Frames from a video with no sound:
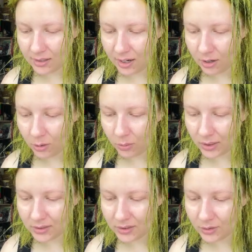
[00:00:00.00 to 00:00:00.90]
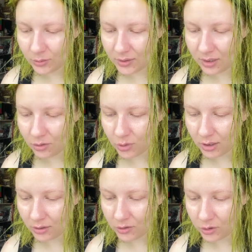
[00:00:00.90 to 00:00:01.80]
I always use the
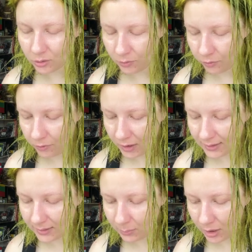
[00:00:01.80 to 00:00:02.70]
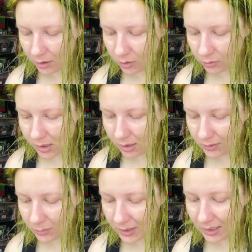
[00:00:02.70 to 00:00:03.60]
drill to fix my
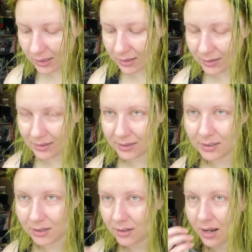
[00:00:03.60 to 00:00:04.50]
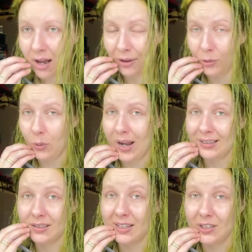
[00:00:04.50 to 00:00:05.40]
cuticles because otherwise
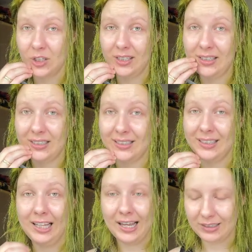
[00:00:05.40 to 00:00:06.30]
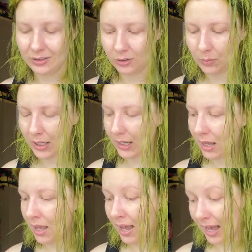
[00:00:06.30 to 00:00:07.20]
the gel doesn't last on me,
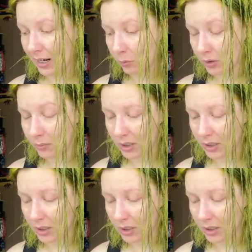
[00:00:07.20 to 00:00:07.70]
and I want my